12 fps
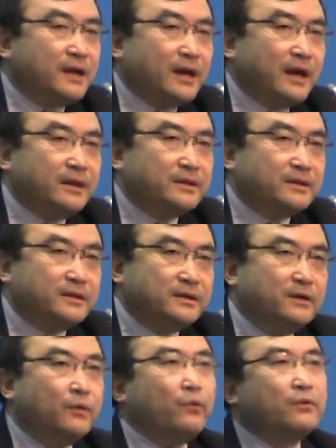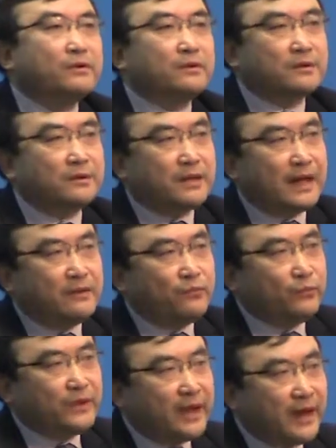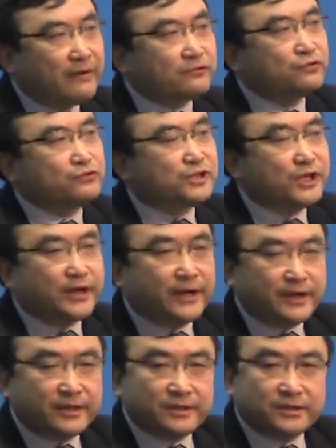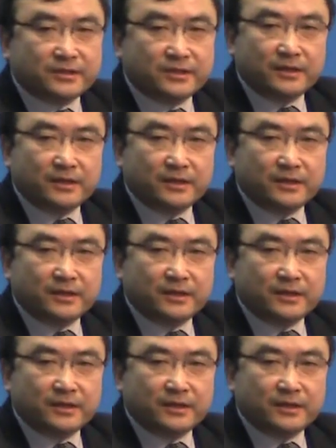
and then we have to change